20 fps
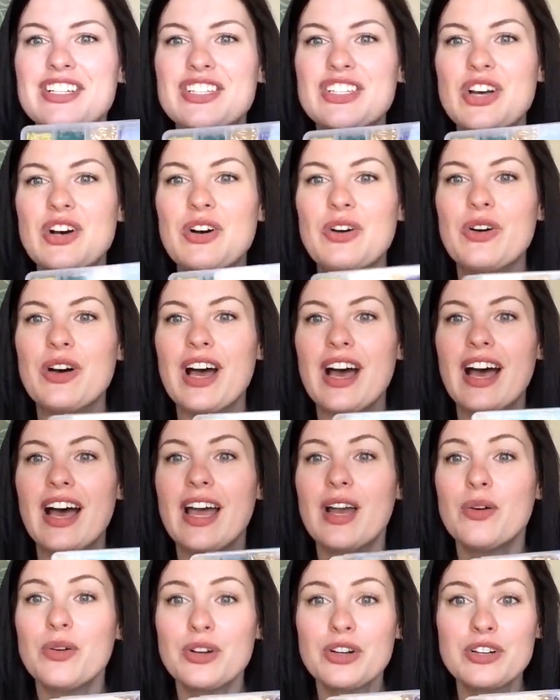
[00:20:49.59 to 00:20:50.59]
So
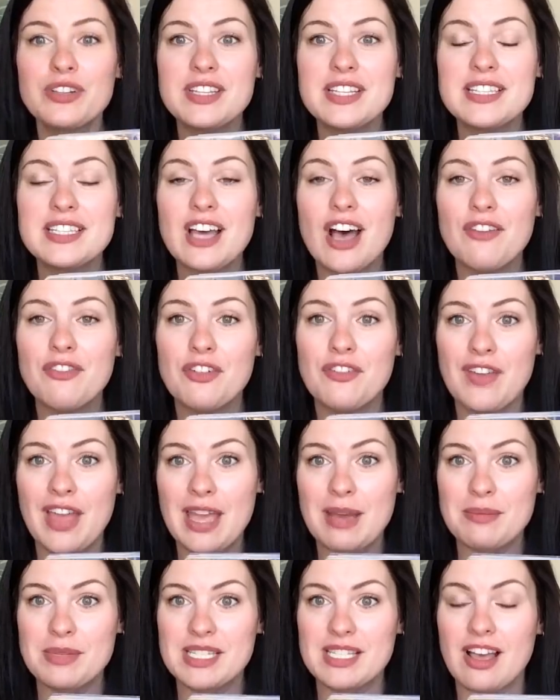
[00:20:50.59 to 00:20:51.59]
I ordered this off of
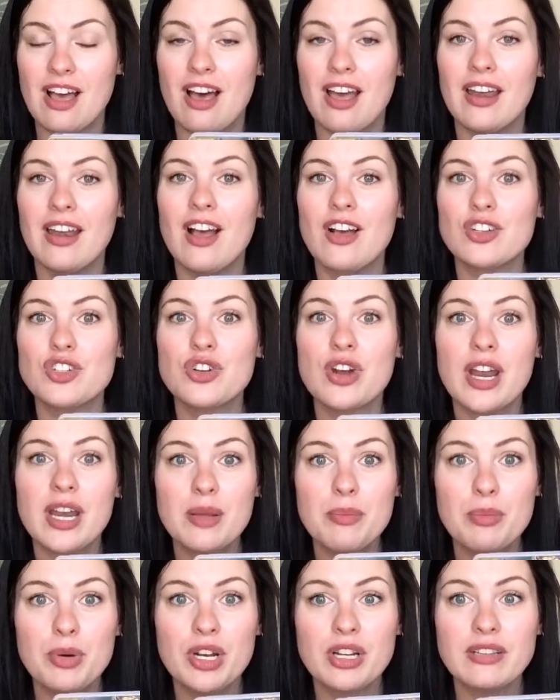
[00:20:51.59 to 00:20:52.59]
Amazon. I'll try
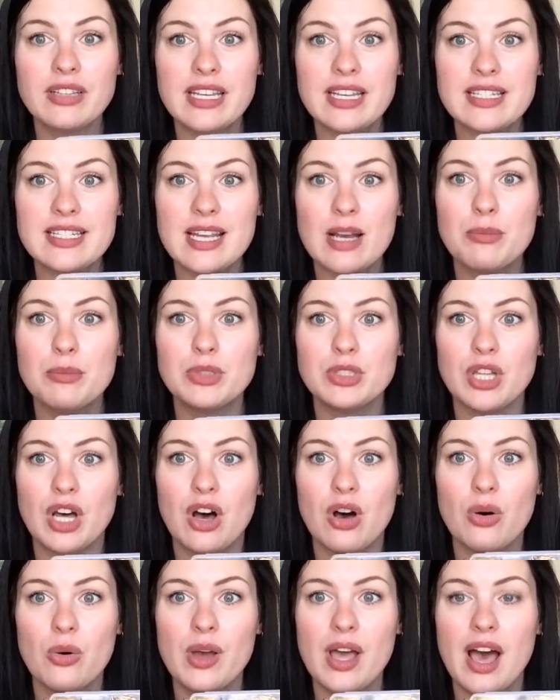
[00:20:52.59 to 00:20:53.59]
to put a link down
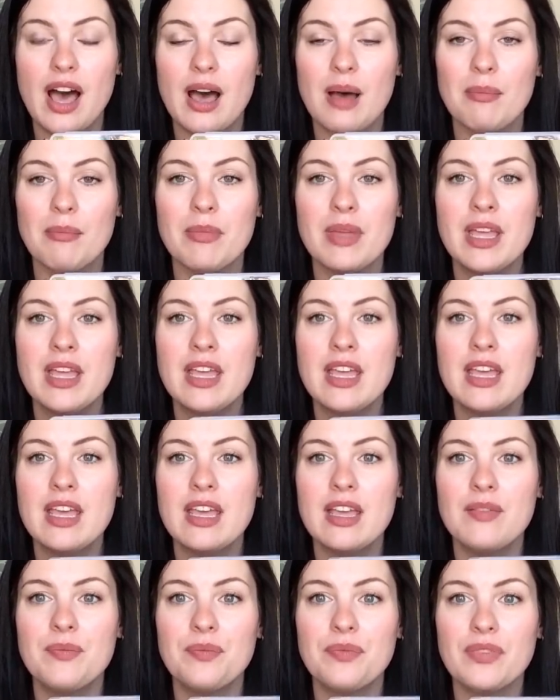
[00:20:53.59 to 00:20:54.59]
below. Um,
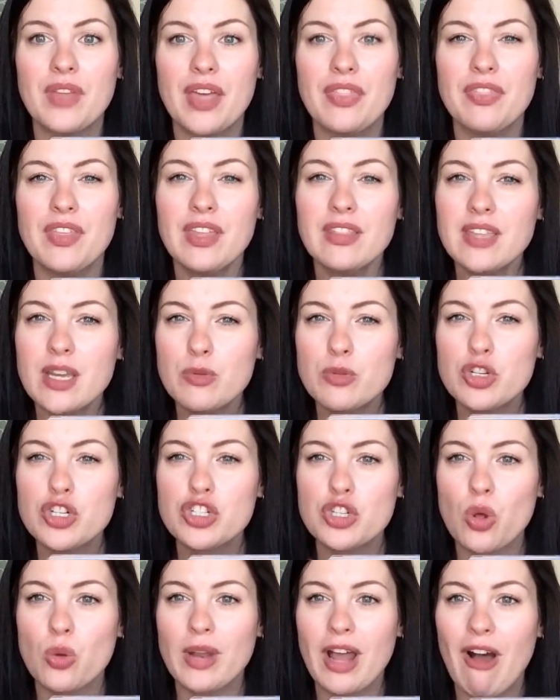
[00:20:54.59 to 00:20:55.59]
I think they were
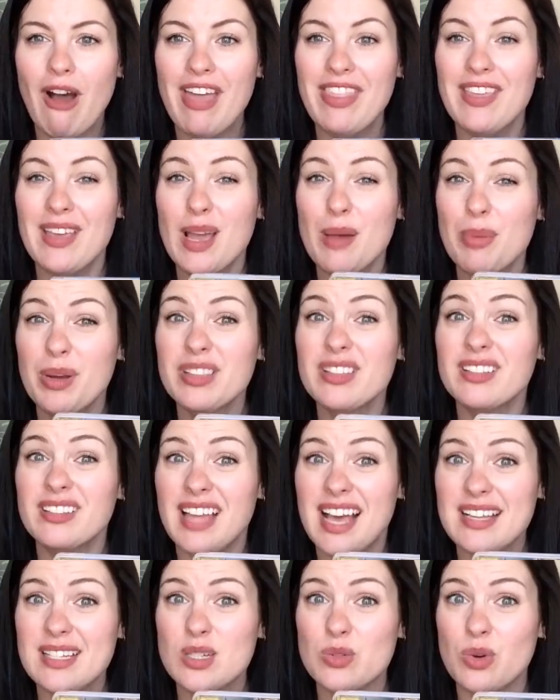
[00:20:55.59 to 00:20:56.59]
sold out. I think I bought the
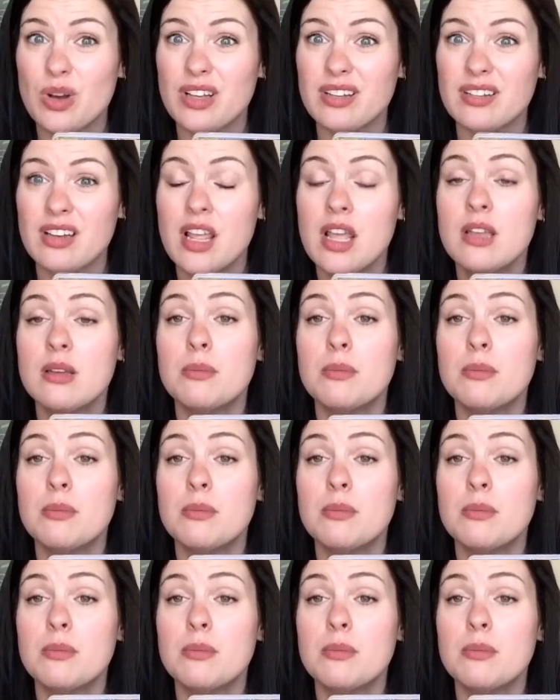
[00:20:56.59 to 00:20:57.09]
last one.